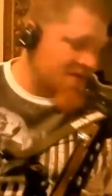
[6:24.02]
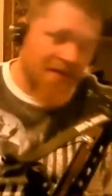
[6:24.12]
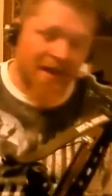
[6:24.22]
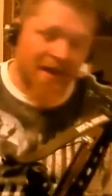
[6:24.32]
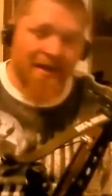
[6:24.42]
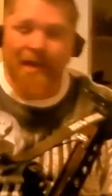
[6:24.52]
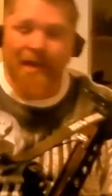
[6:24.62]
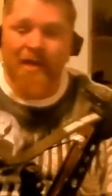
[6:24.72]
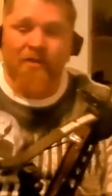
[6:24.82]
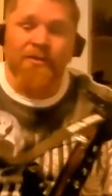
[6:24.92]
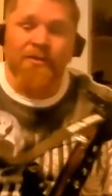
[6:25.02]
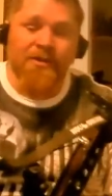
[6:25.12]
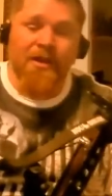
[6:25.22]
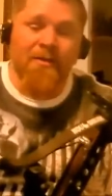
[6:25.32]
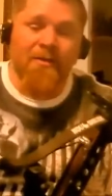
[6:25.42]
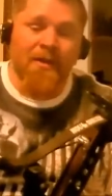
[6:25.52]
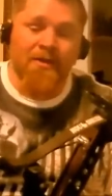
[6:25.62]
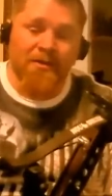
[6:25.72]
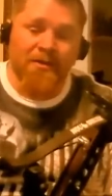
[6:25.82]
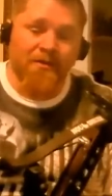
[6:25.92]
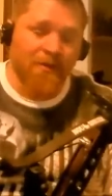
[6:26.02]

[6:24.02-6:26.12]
the 90-pound with the compound limb.